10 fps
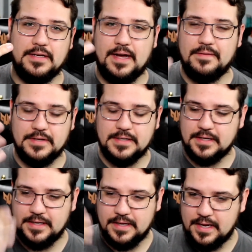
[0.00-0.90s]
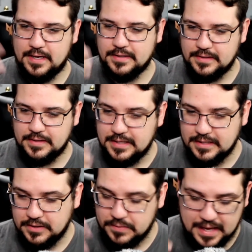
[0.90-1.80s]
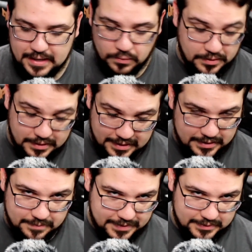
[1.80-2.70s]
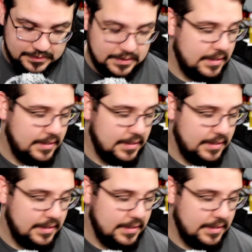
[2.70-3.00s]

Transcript: Obviously, uh, you need to do that in order to hit the bell.